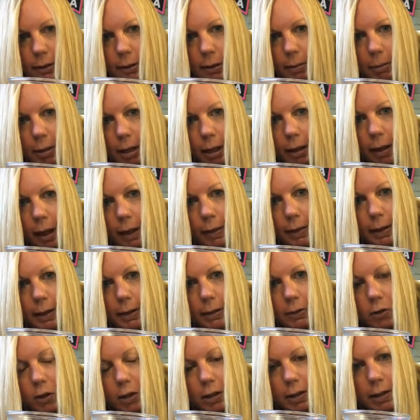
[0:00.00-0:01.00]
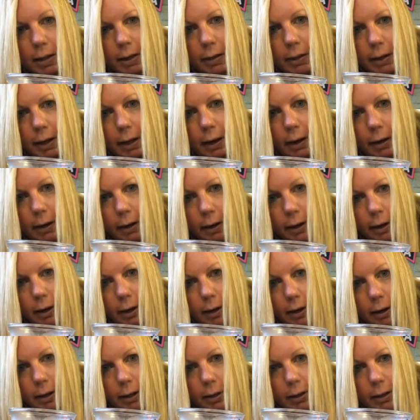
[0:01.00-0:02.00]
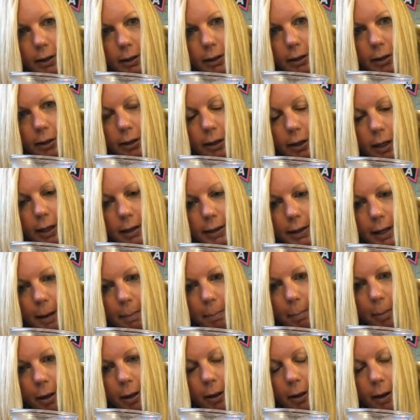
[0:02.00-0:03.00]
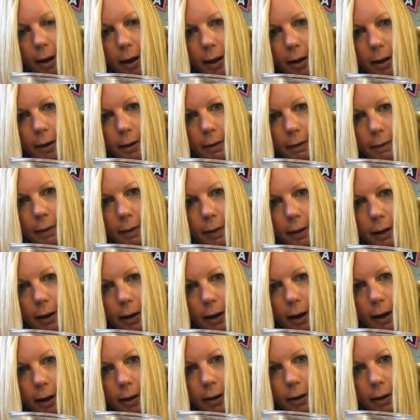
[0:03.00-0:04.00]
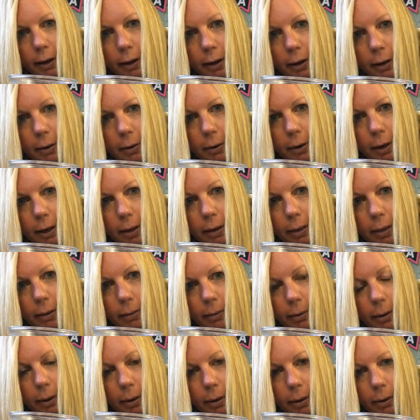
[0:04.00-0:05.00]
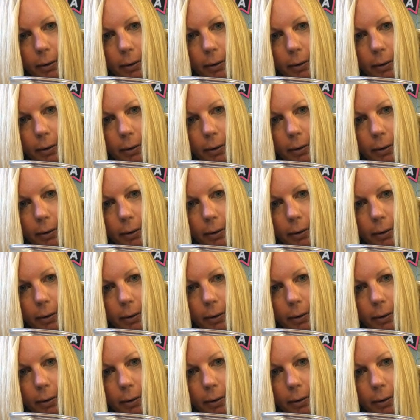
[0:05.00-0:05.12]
I'm going to let this just sit there. It's a good example of the color going through.